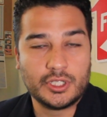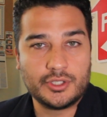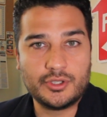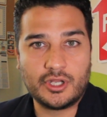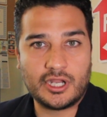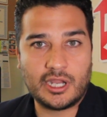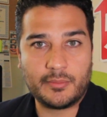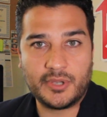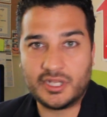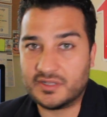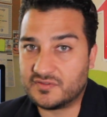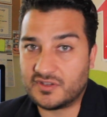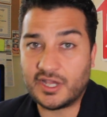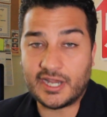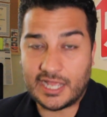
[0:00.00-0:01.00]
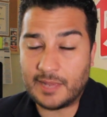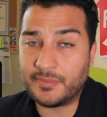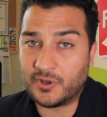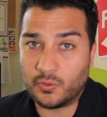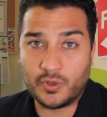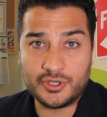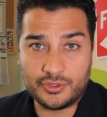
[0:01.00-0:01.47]
you know what I mean, it's gonna
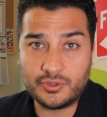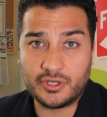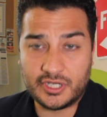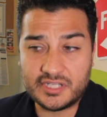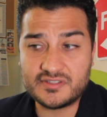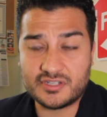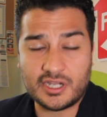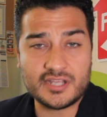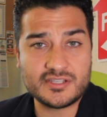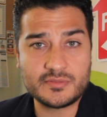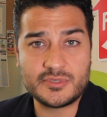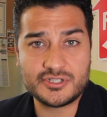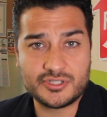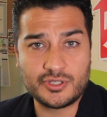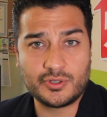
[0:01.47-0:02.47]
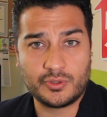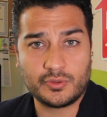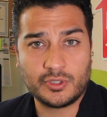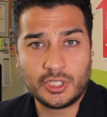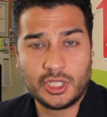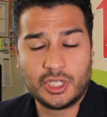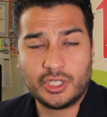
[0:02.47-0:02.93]
happen when you're his customers too.